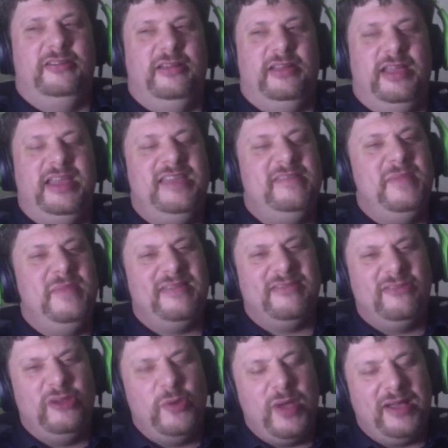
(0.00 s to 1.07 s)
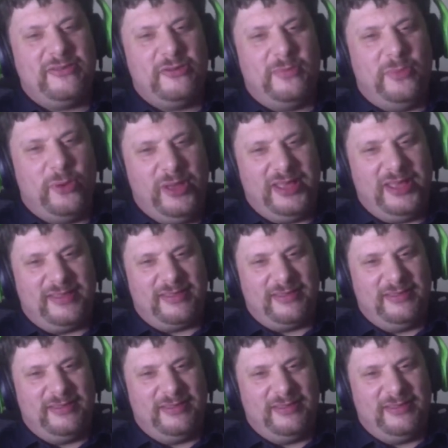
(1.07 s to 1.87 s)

He's missed 2 extra points.